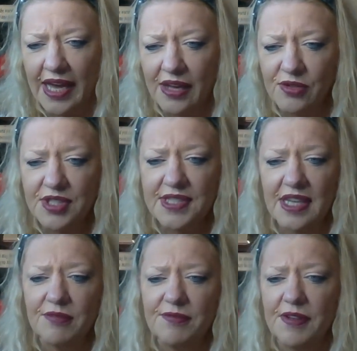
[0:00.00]
I
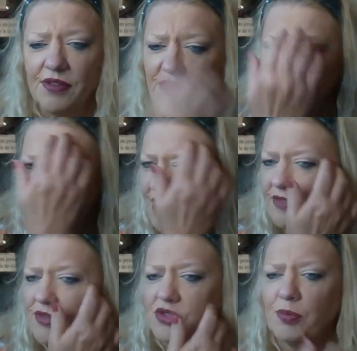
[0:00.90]
understand
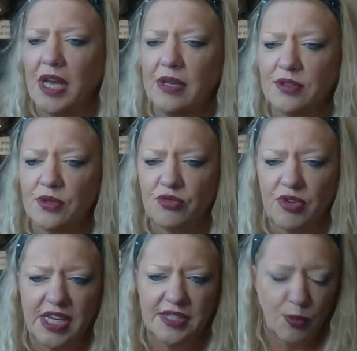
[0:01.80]
£500 was
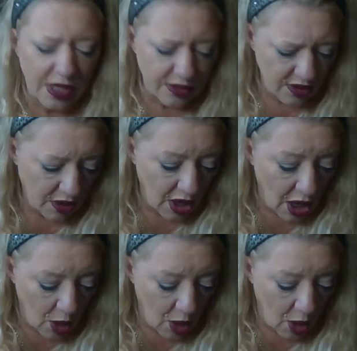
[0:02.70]
raised. Well done.